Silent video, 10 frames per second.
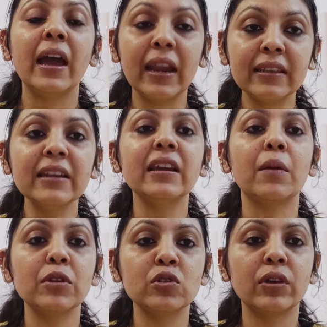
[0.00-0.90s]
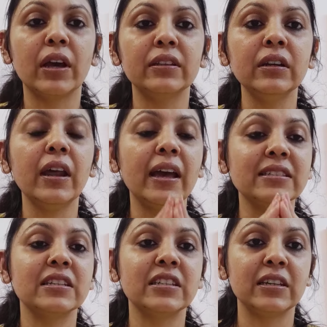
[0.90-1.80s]
and then coming together
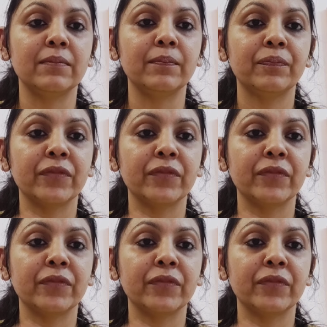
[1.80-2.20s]
as a team,